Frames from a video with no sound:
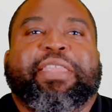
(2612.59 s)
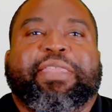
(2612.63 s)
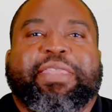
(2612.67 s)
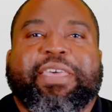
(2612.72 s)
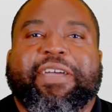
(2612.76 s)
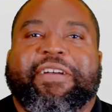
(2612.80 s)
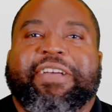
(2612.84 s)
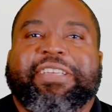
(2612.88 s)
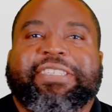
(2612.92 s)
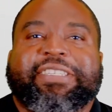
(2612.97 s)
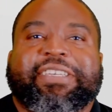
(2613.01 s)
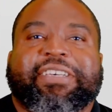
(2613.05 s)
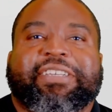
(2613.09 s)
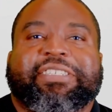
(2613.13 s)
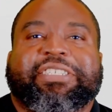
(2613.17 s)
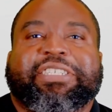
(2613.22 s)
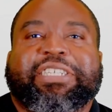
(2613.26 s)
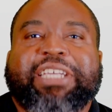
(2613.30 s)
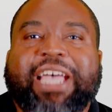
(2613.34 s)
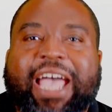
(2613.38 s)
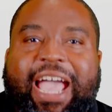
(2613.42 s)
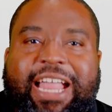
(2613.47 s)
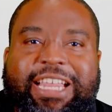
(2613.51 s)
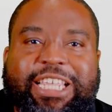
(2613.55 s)
There is a
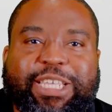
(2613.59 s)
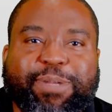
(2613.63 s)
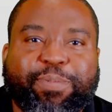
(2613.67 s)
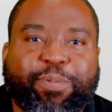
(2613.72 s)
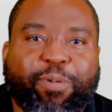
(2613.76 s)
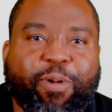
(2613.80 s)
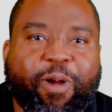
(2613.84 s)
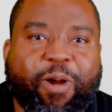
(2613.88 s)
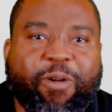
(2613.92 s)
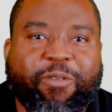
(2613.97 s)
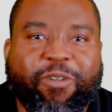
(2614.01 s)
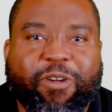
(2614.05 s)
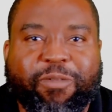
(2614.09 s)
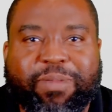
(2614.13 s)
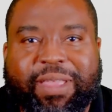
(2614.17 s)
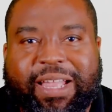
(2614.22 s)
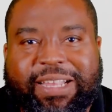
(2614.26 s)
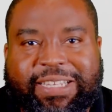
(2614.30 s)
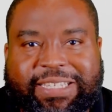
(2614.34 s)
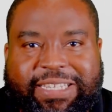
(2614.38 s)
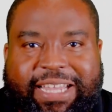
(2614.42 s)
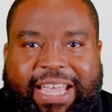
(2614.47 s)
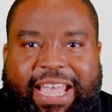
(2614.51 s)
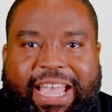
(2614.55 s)
Chinese proverb
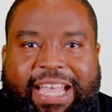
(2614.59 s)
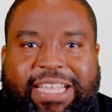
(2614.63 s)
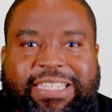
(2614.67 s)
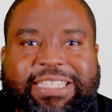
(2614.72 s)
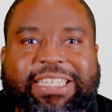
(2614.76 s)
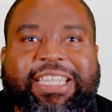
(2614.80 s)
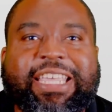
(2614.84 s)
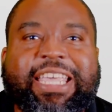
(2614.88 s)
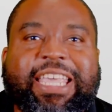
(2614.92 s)
that says,